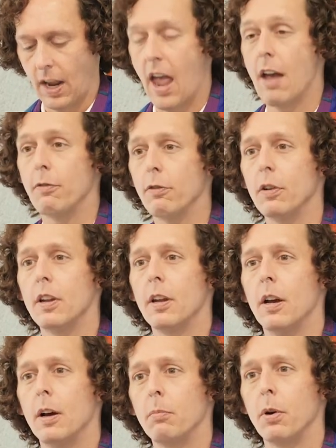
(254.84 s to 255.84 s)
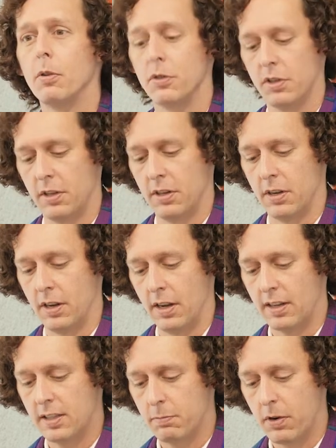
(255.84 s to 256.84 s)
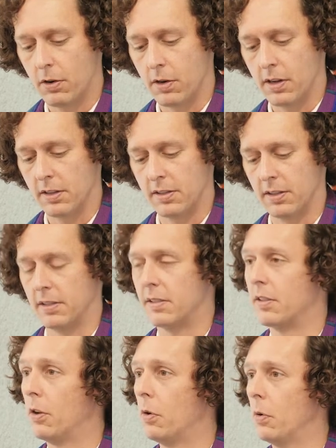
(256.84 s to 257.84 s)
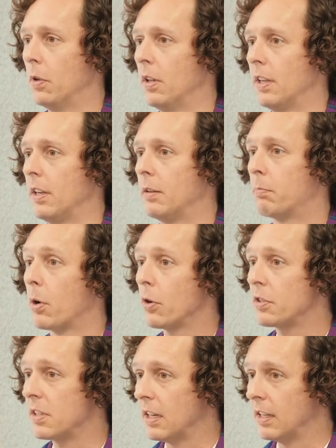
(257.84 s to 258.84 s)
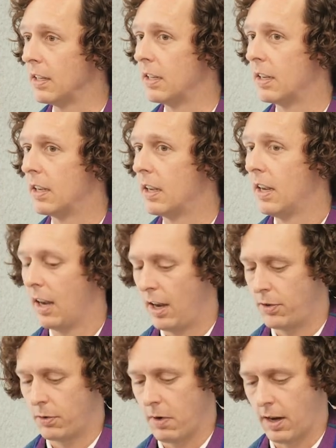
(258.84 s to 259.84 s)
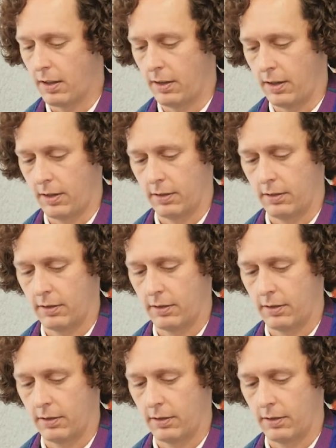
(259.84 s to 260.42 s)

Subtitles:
Every person experiences the holy personally and directly.